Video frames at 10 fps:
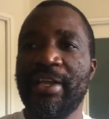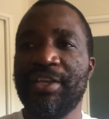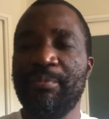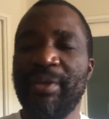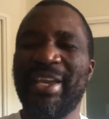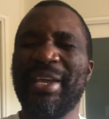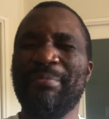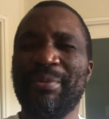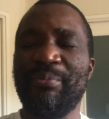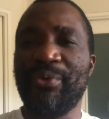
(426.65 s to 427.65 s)
he
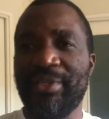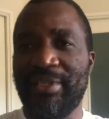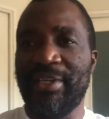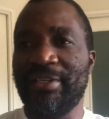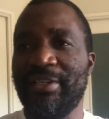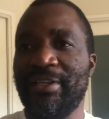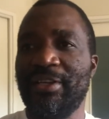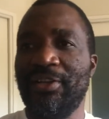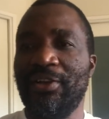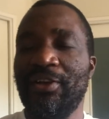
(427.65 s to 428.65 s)
became the president
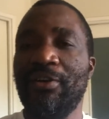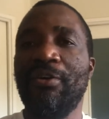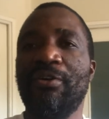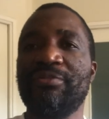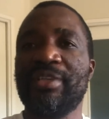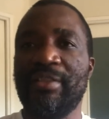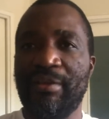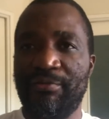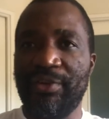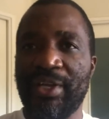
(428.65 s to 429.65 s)
of South
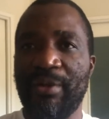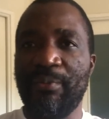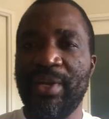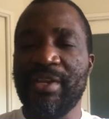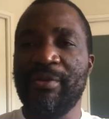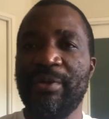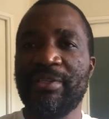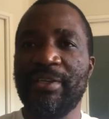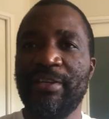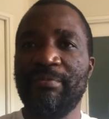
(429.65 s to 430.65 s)
Africa when he was